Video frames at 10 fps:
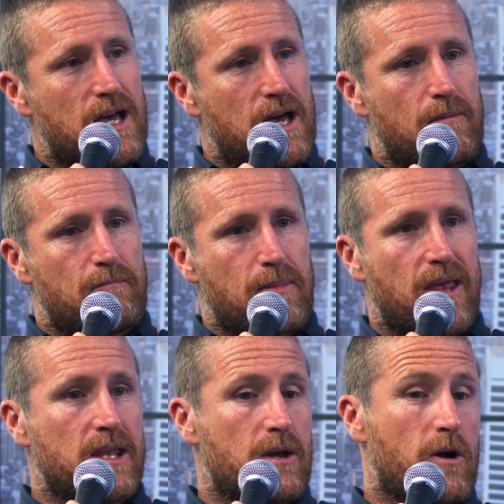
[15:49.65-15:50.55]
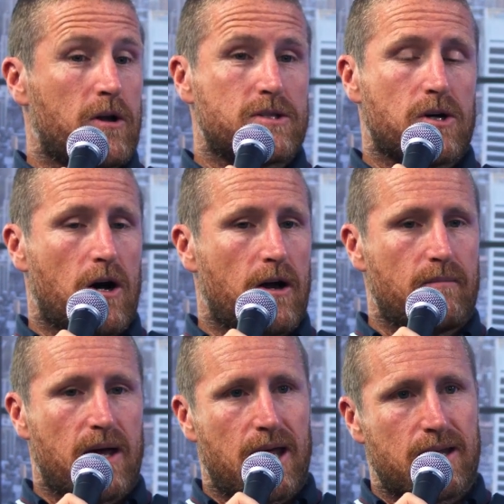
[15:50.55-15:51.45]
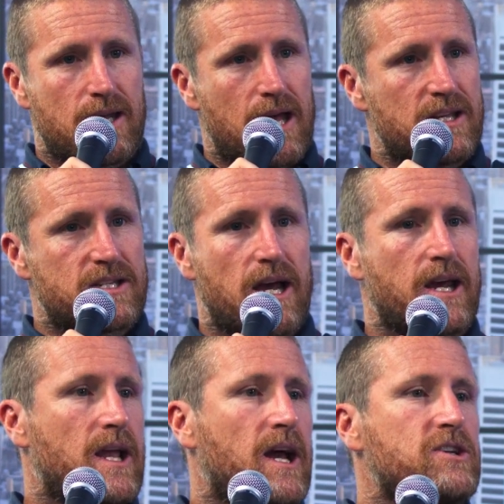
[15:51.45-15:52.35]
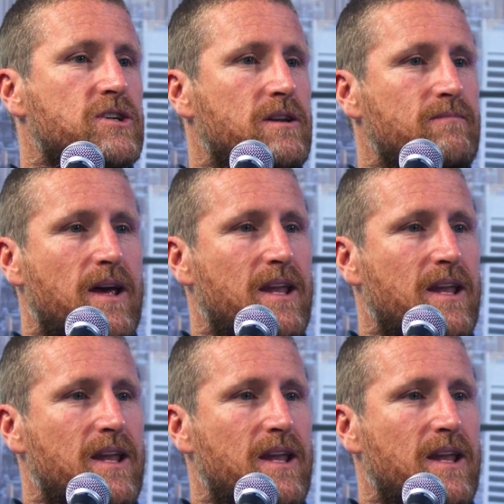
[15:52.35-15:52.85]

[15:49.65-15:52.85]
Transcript: in their own time and taken action,